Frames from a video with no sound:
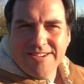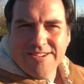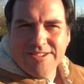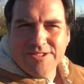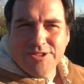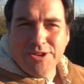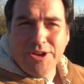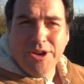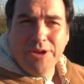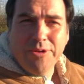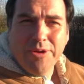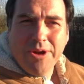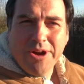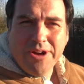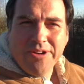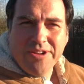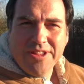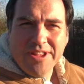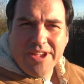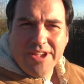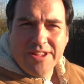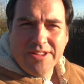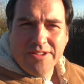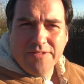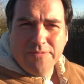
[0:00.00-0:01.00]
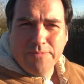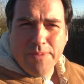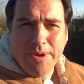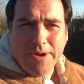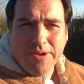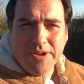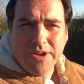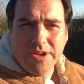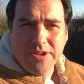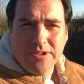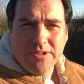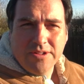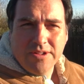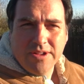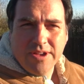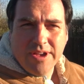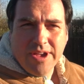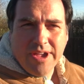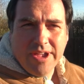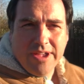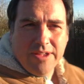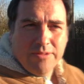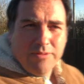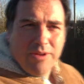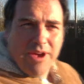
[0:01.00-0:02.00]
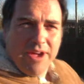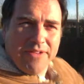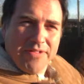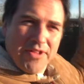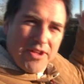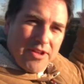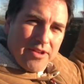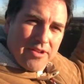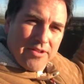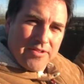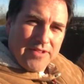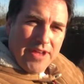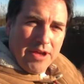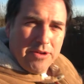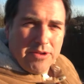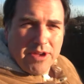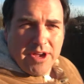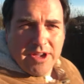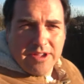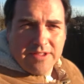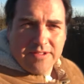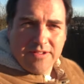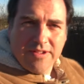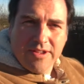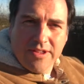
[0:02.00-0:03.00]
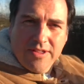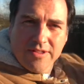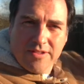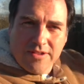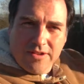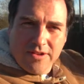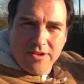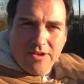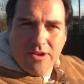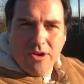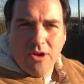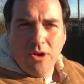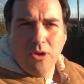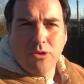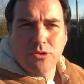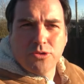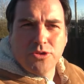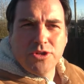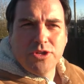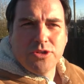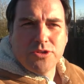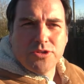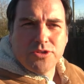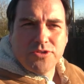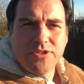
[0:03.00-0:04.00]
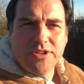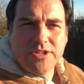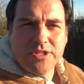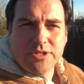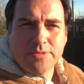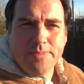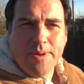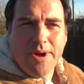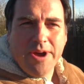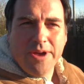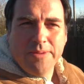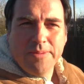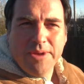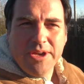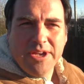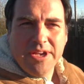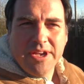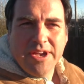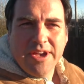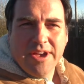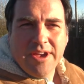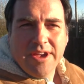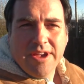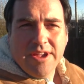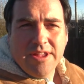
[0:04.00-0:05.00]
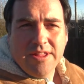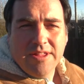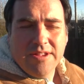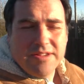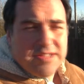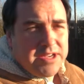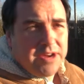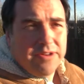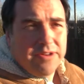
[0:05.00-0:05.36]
So here we are at the end of Bear Hill, and we have the Scout Hut and Oak Tree Nursery just behind me. This